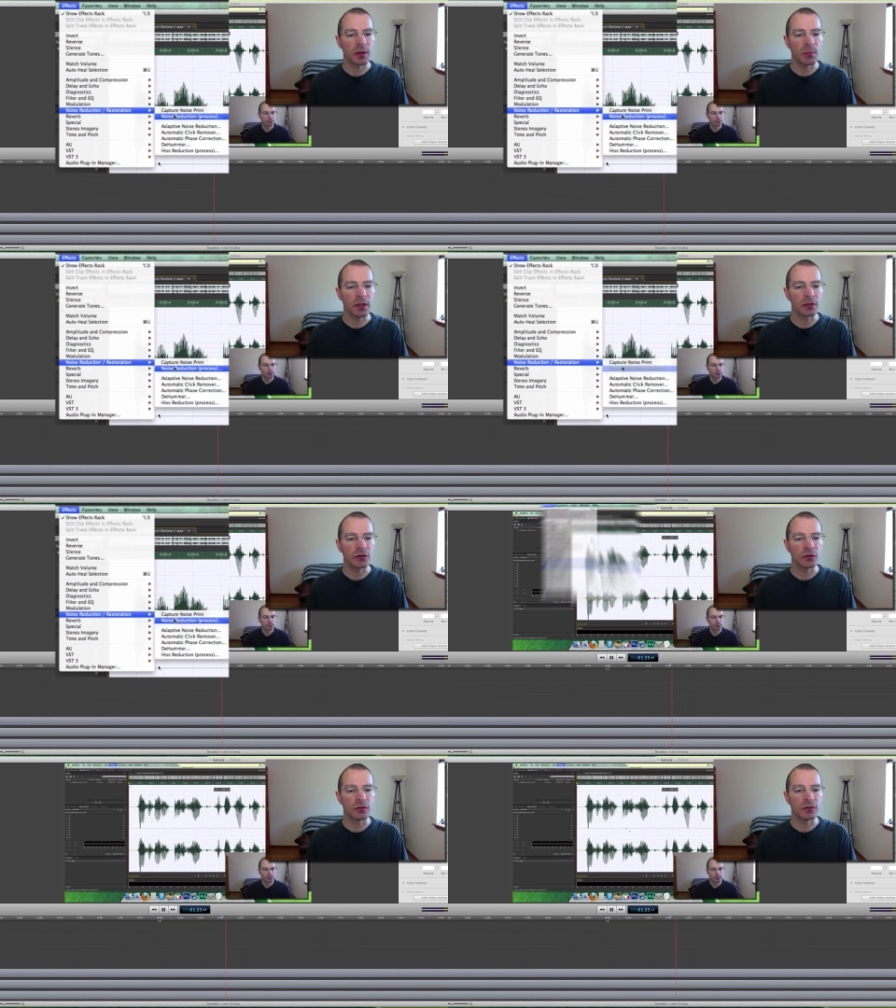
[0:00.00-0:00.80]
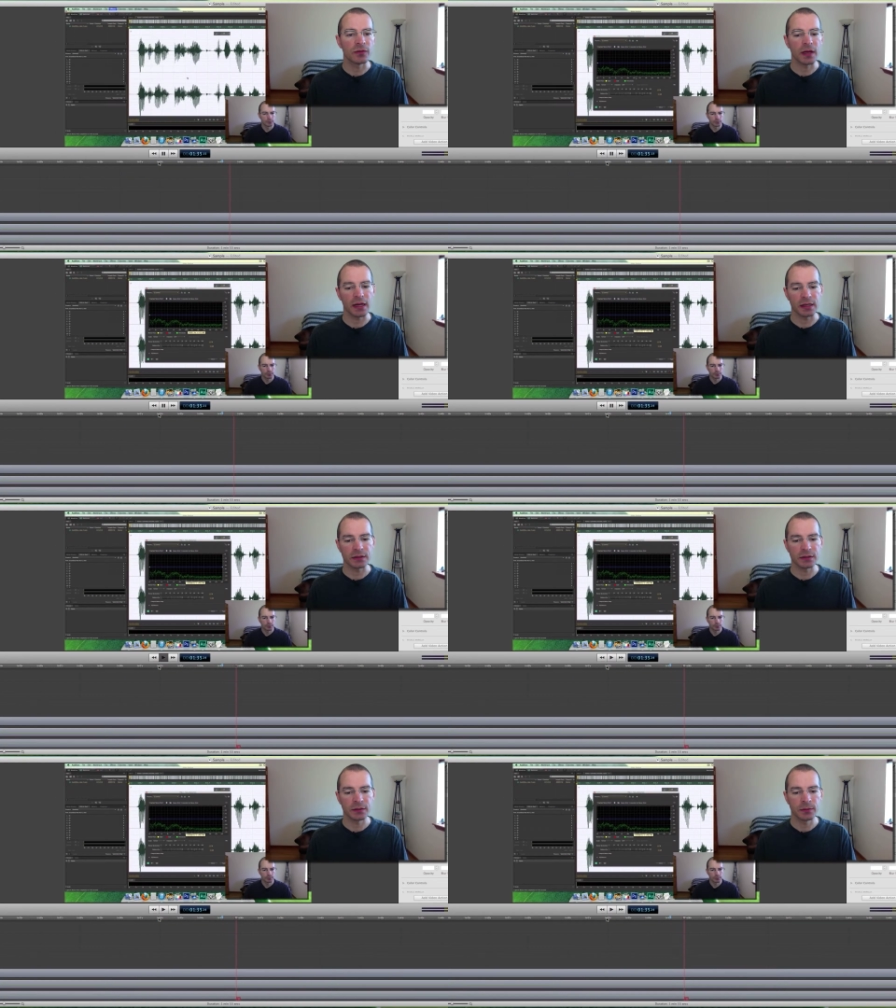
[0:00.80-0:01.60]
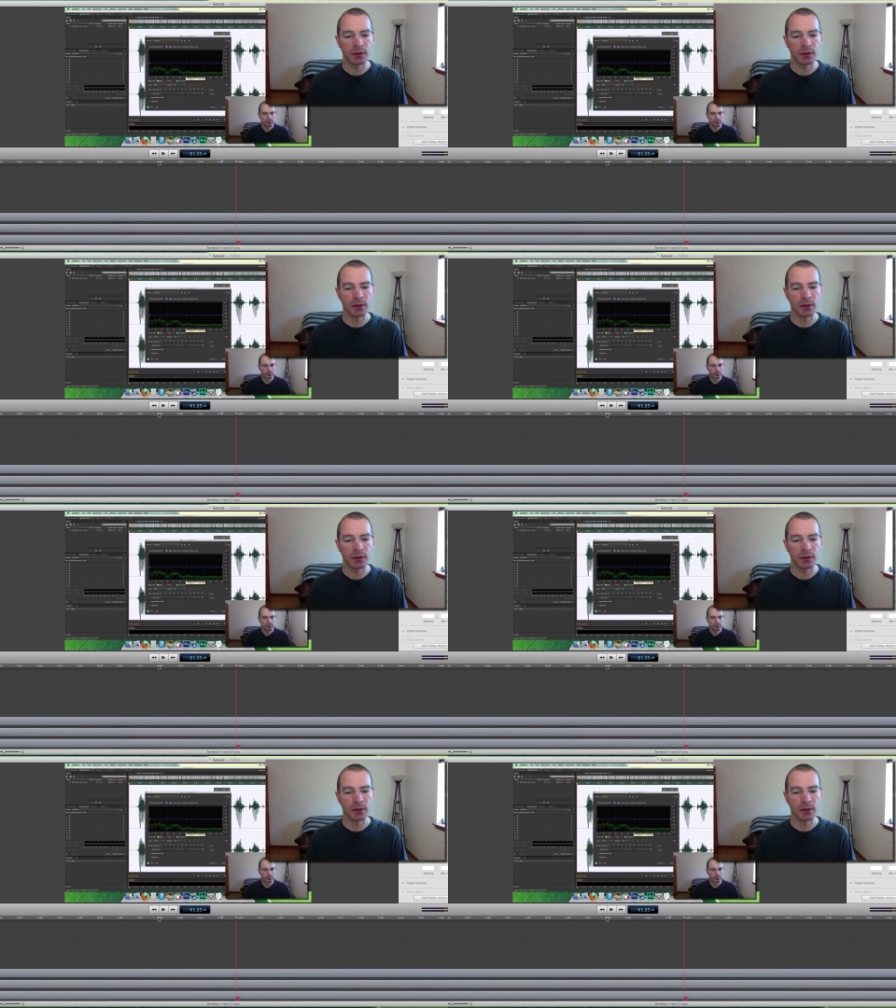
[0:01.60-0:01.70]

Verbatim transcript: a bit too fast.